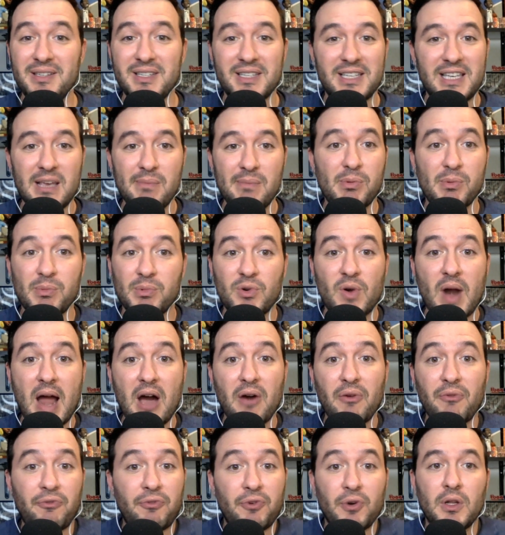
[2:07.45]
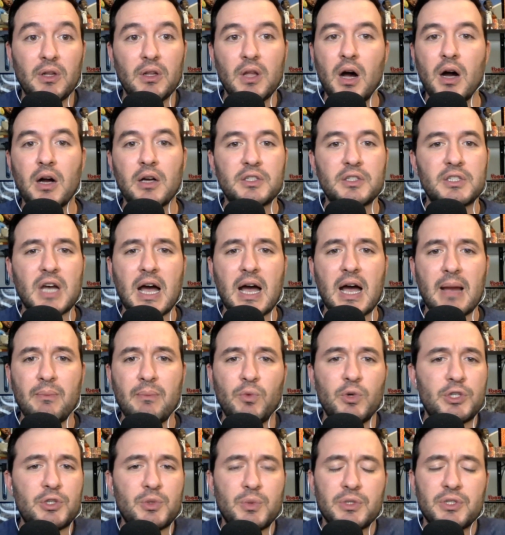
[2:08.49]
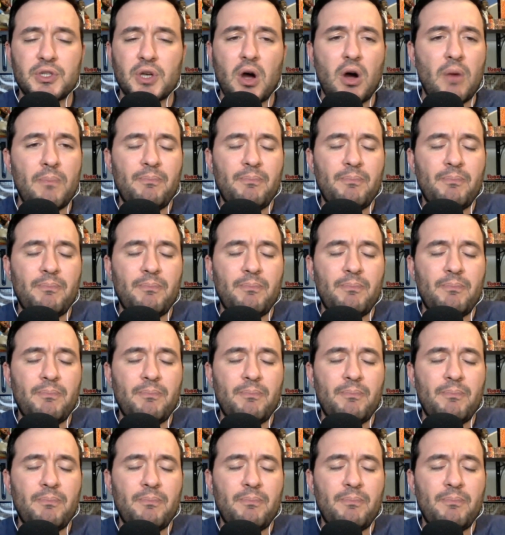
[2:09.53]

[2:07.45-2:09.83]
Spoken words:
to keep him around for a long time, which was